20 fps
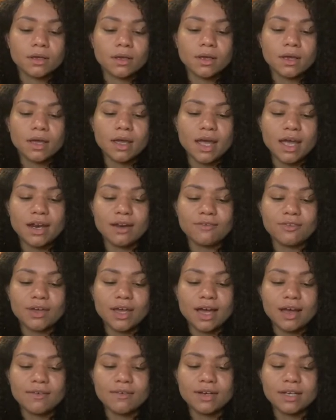And if you
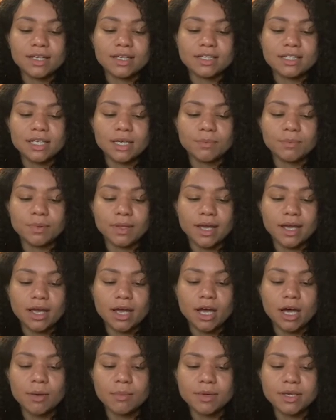have any dip like
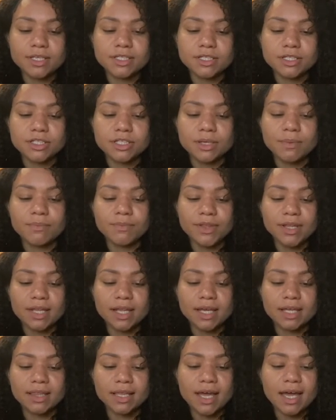hummus or something
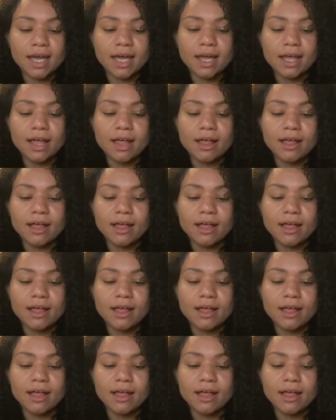like that,